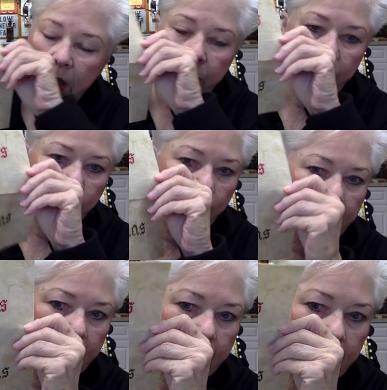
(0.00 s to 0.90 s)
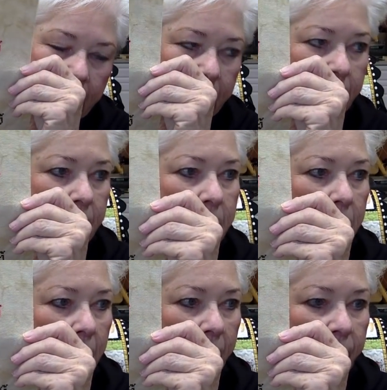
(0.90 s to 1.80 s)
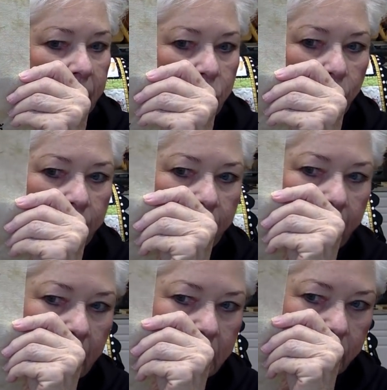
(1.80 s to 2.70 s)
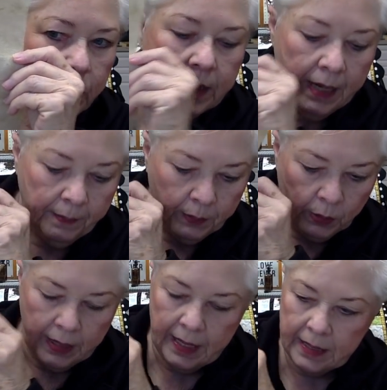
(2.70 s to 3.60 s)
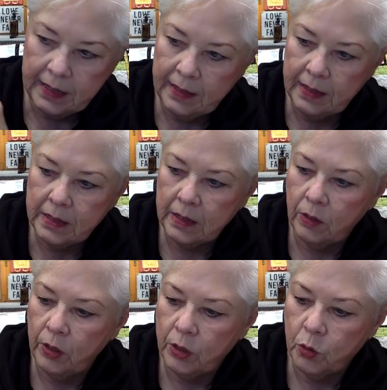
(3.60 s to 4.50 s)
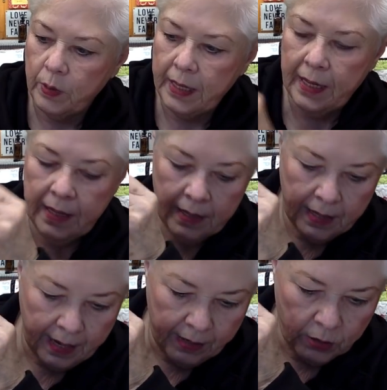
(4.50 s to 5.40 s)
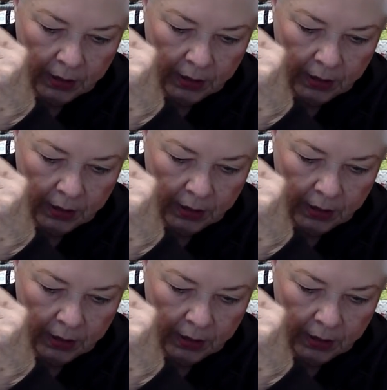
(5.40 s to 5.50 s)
The red is a Victorian Motto sampler. And I did this on a 28 count